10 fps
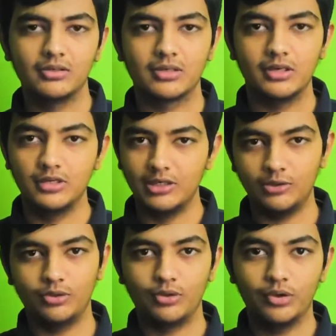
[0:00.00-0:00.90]
currently
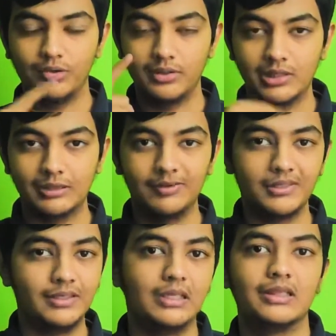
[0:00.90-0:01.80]
going on in the 7
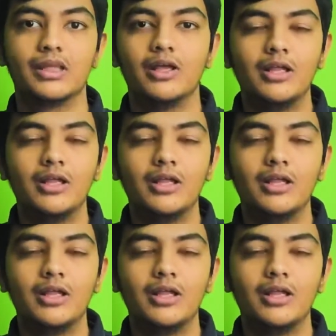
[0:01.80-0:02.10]
series.